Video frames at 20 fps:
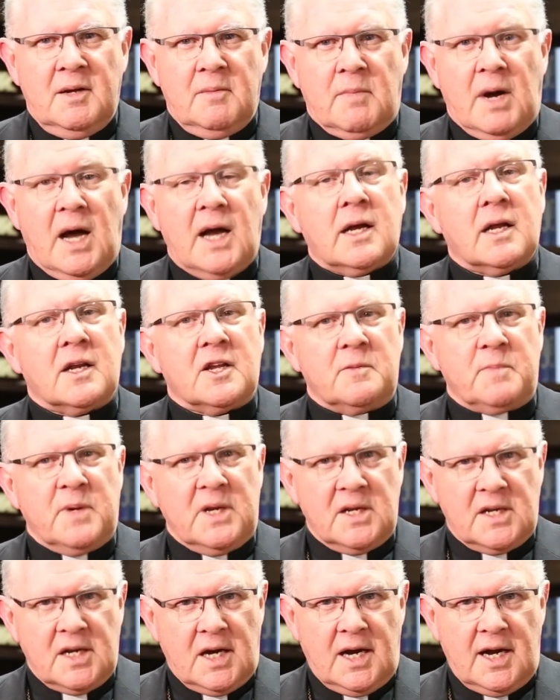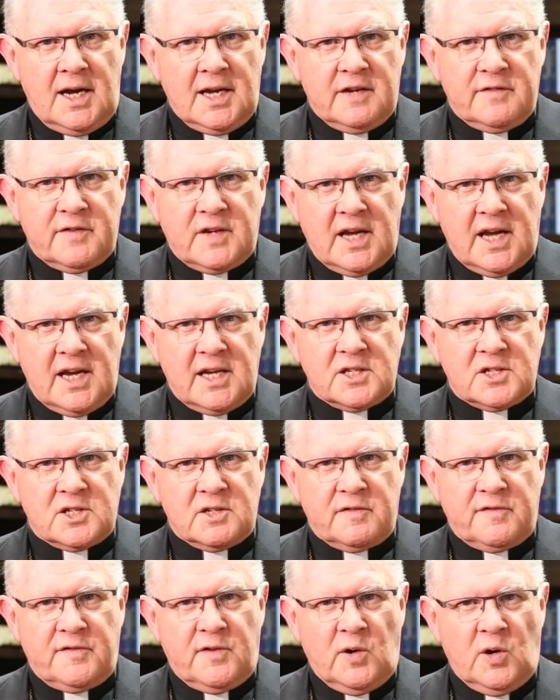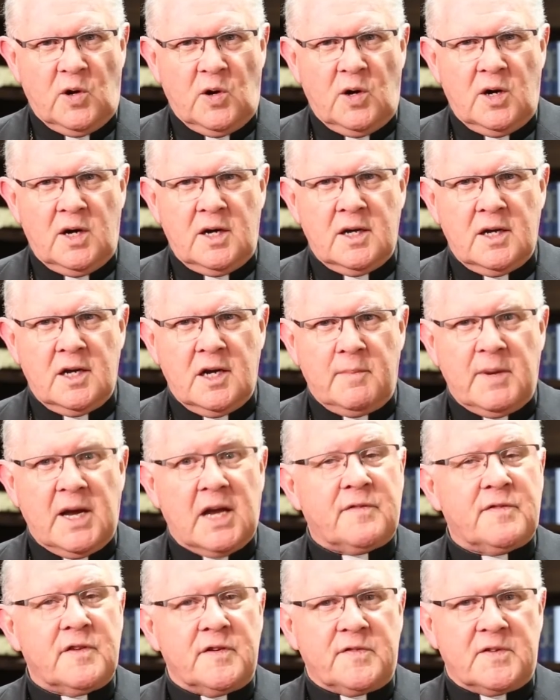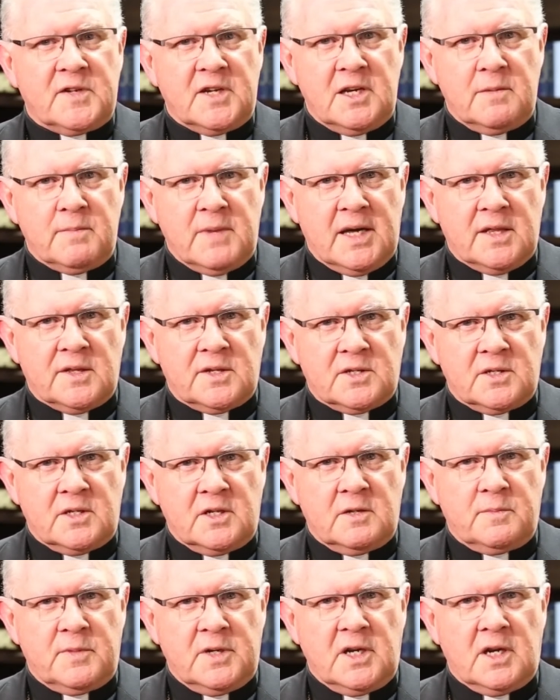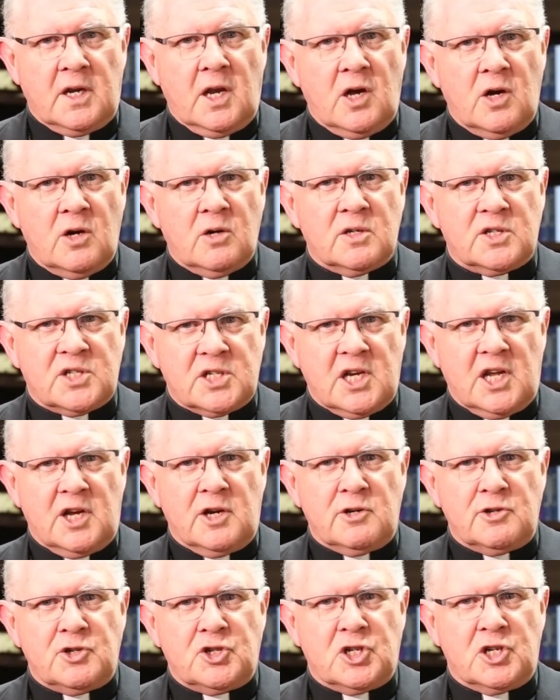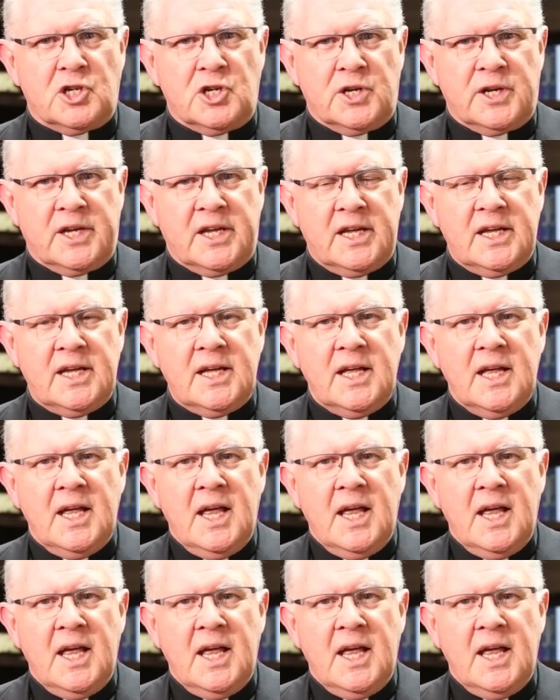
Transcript: Michael had been dying of cancer for about 15 months and it had been a long, slow journey,